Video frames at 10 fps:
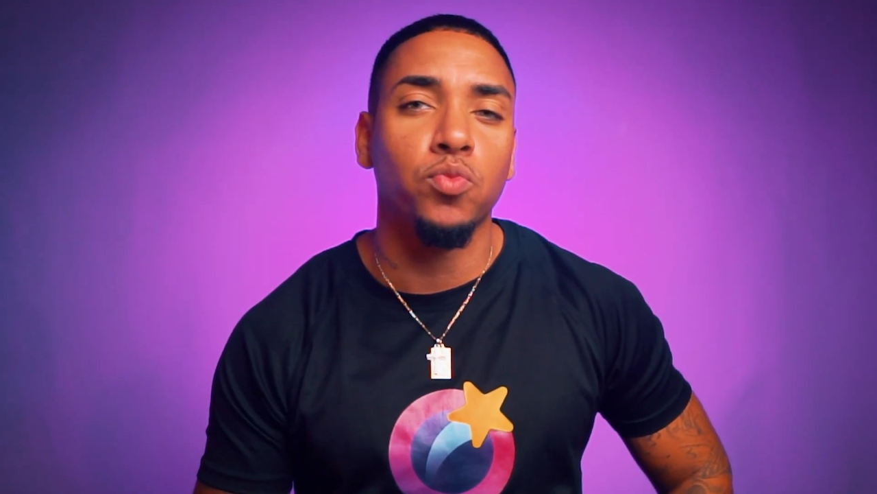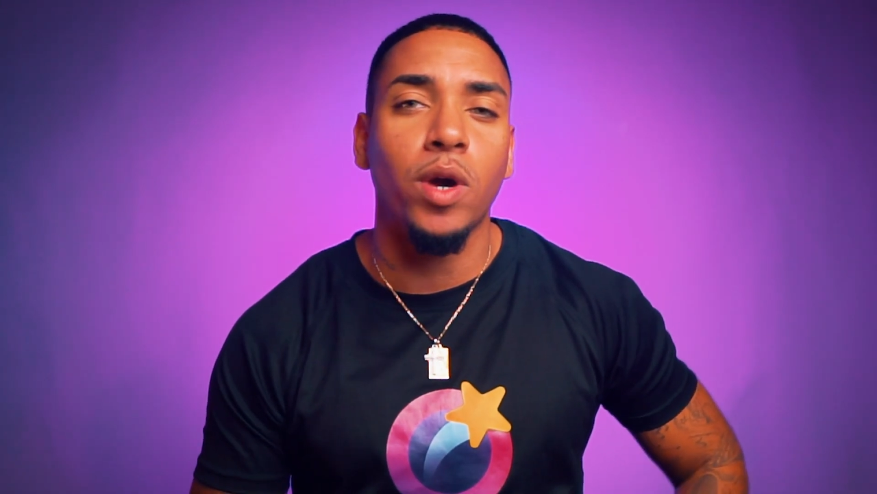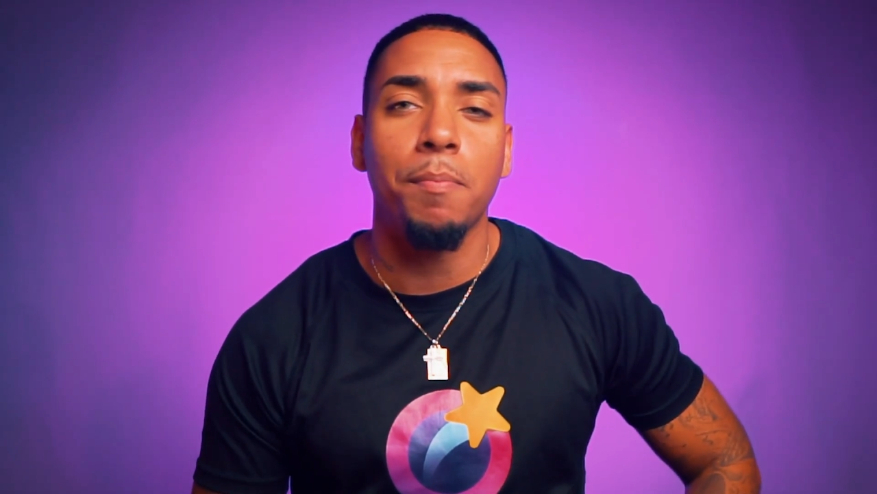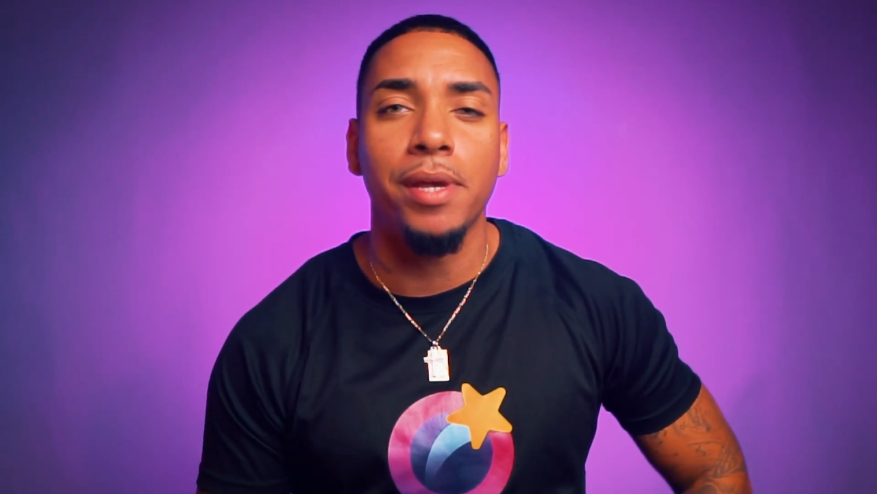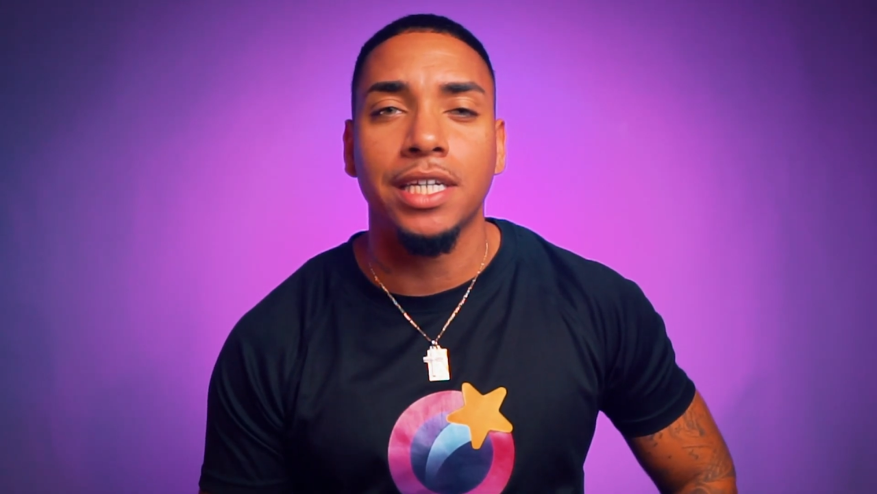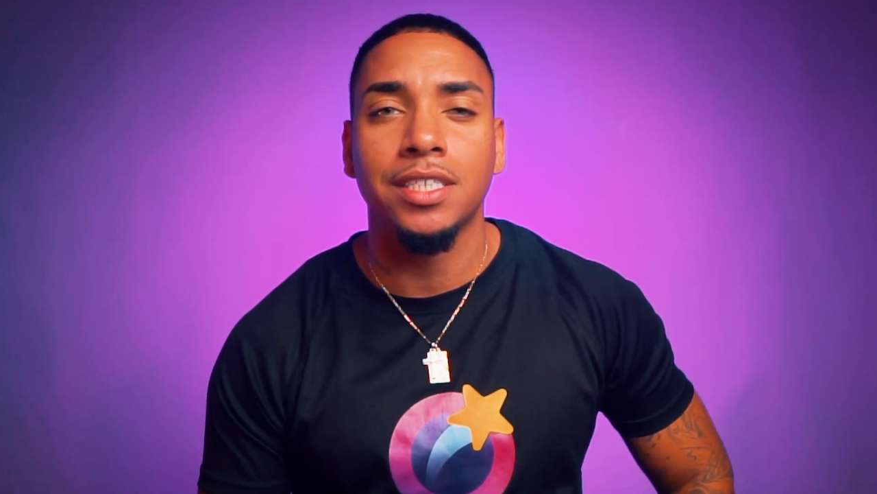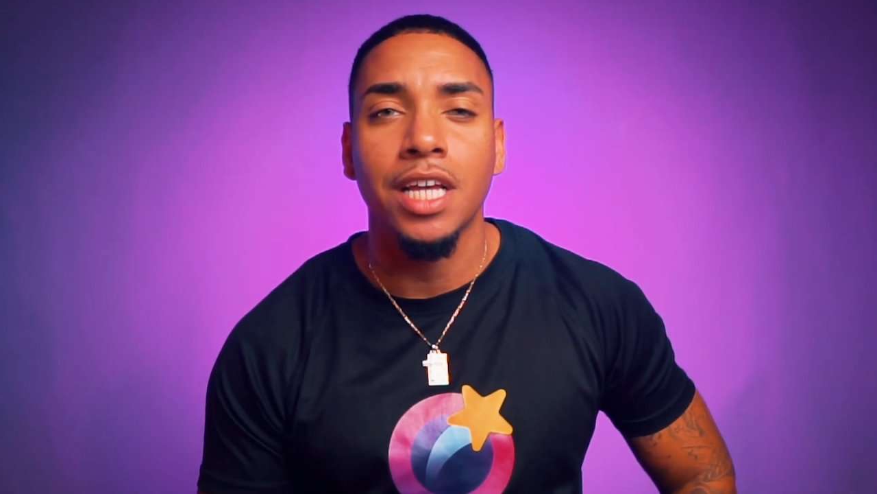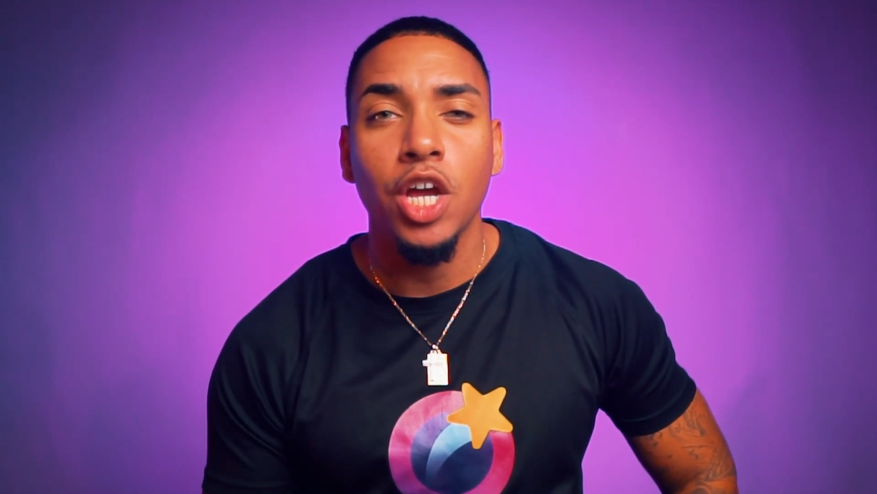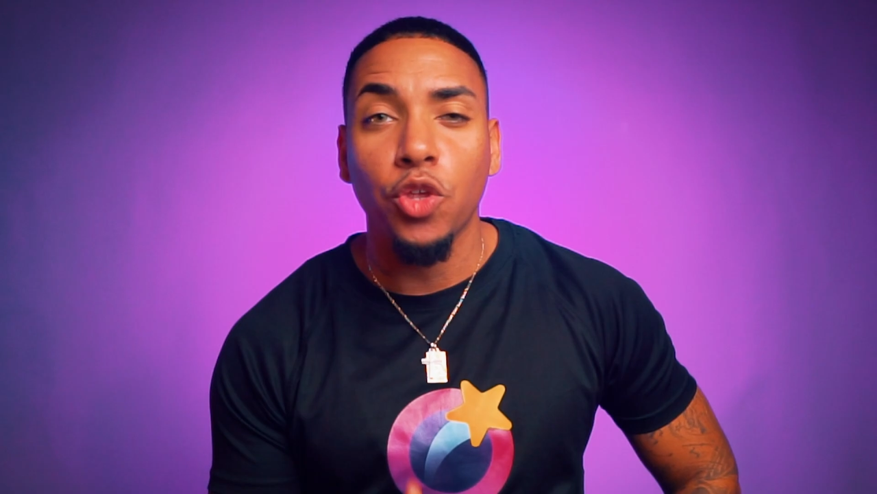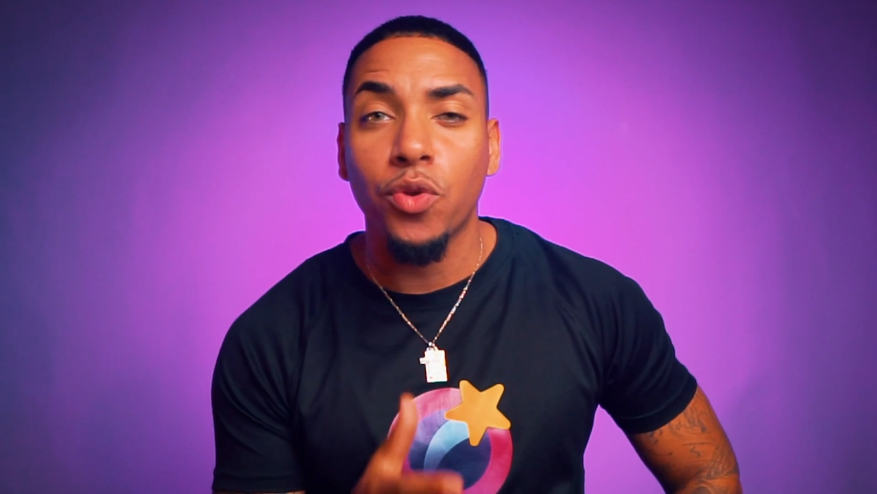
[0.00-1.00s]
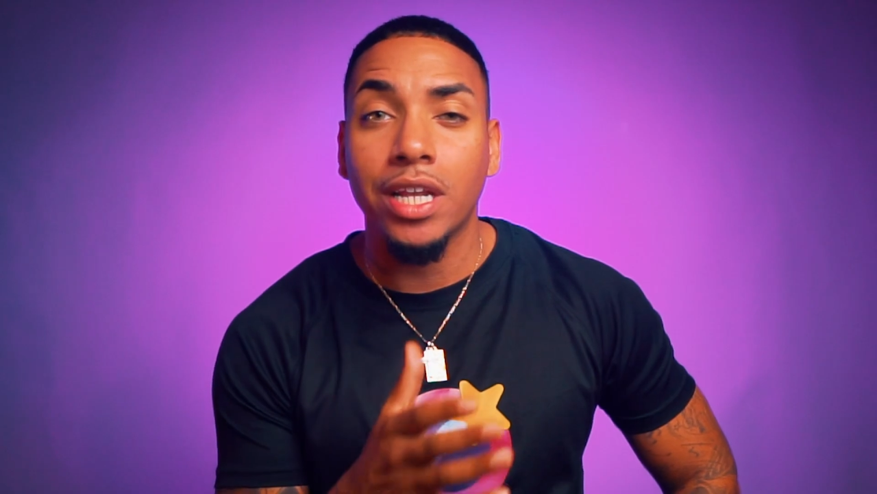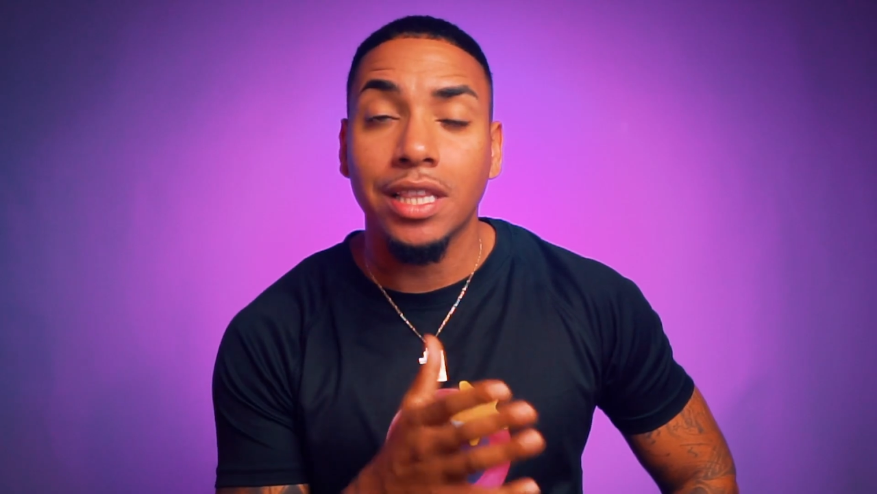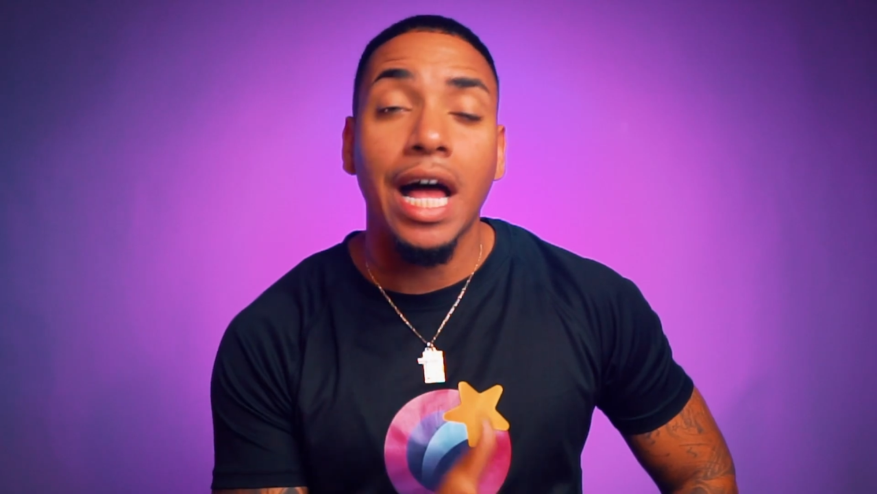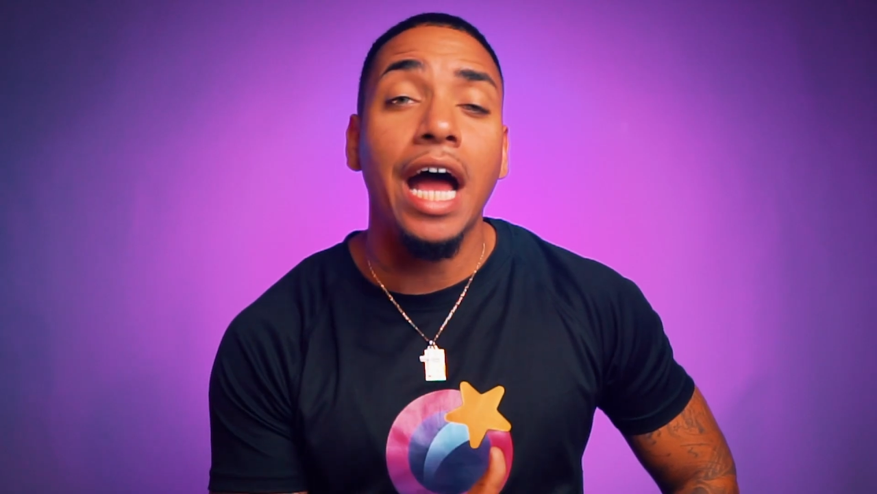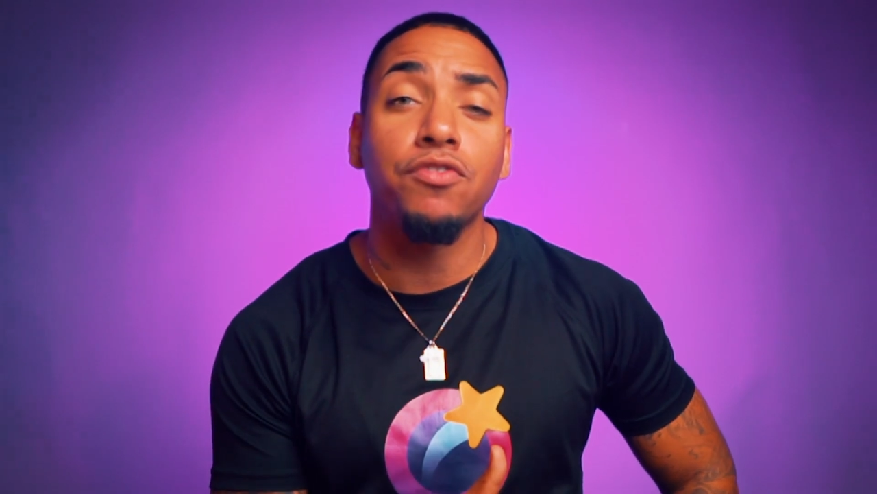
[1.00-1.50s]
web-based, you can
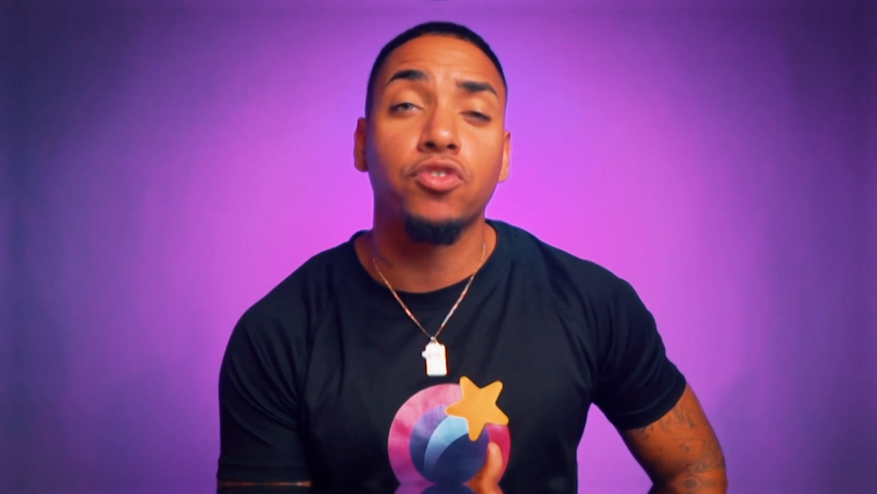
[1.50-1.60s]
live